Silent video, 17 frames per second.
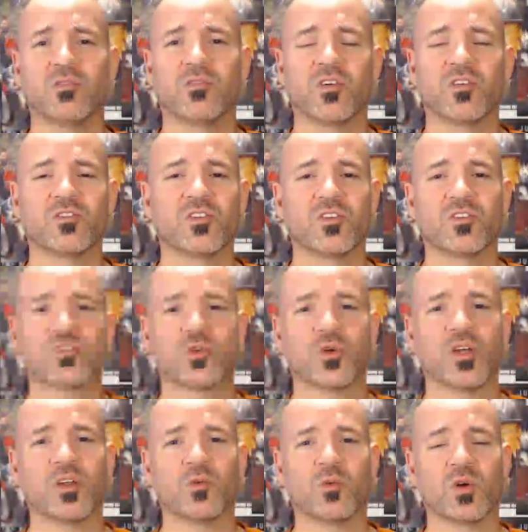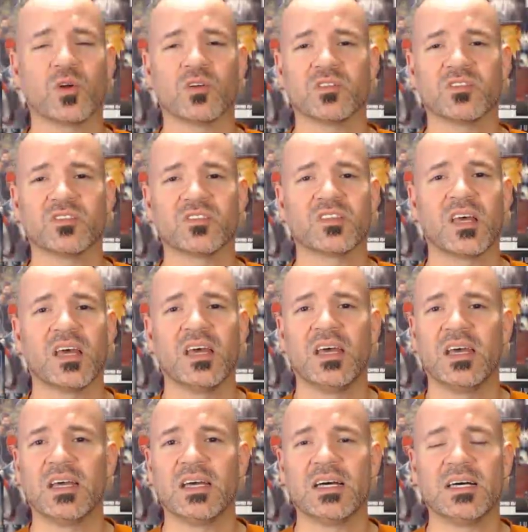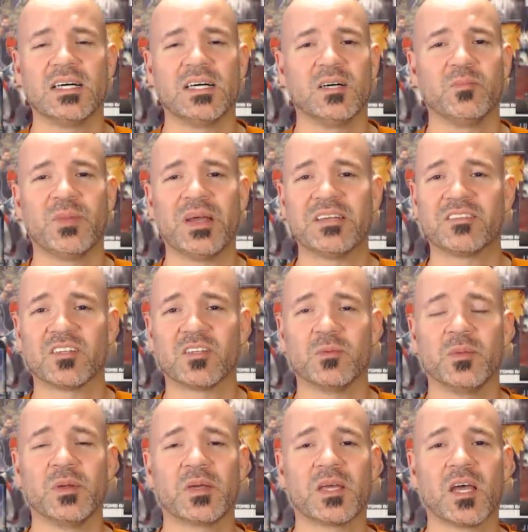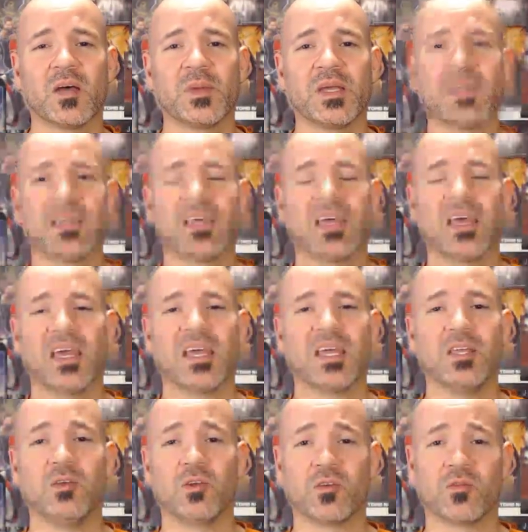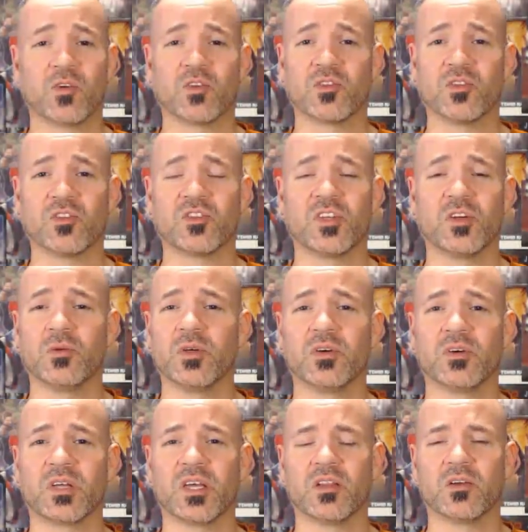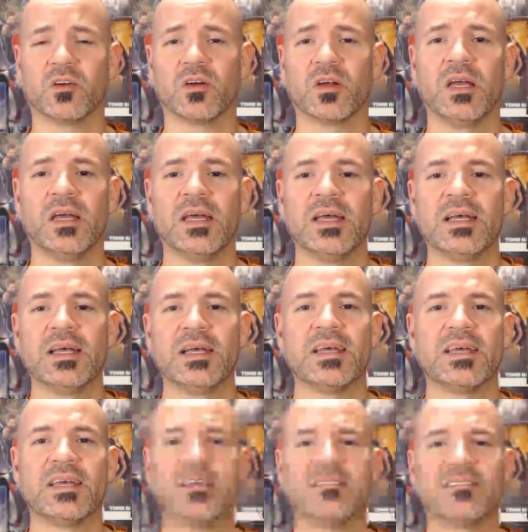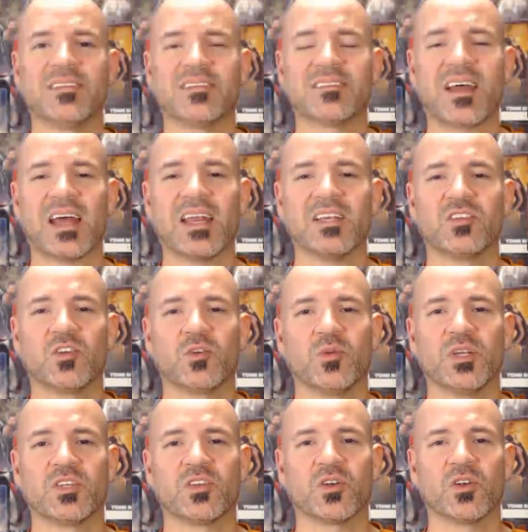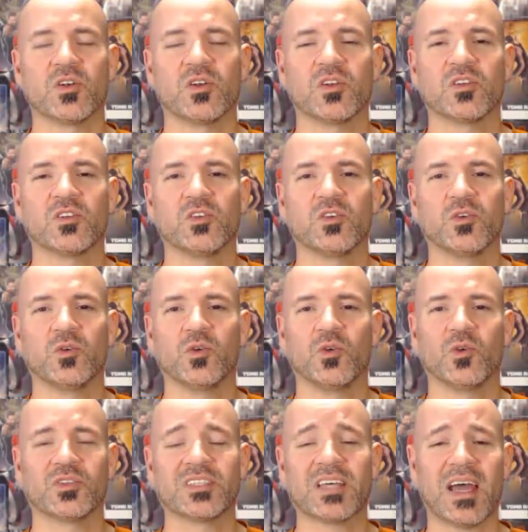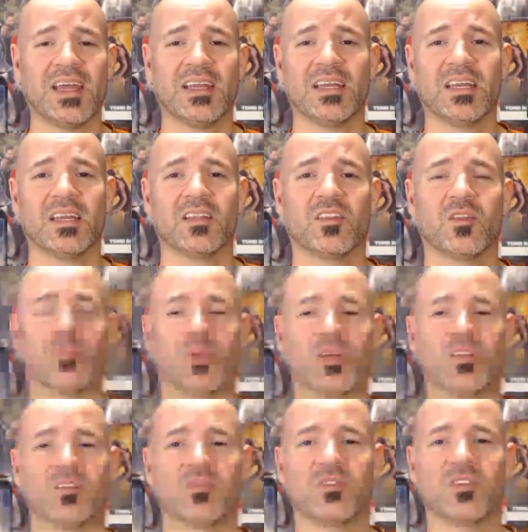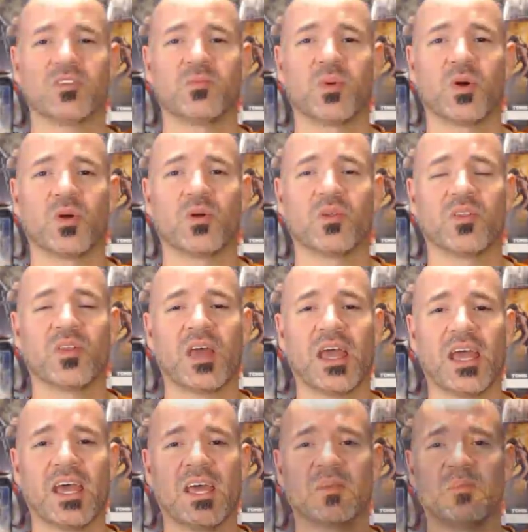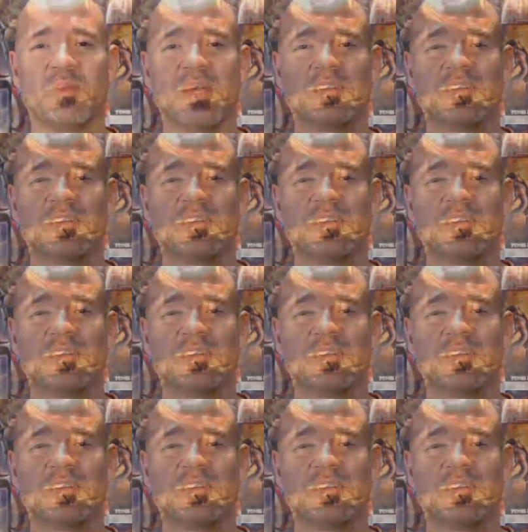universe, destroying worlds, basically becoming a universal serial killer. He's decided to return to Titan, the place of his birth, and